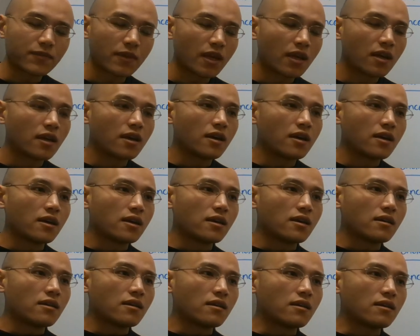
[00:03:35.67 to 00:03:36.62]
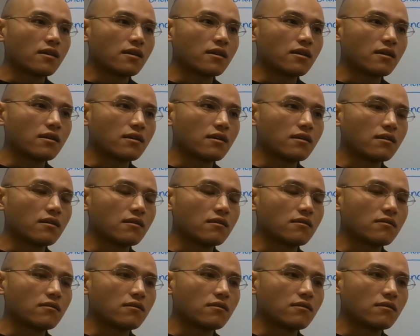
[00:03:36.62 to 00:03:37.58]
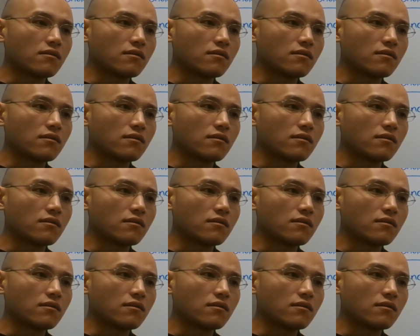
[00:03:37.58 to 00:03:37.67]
(silence)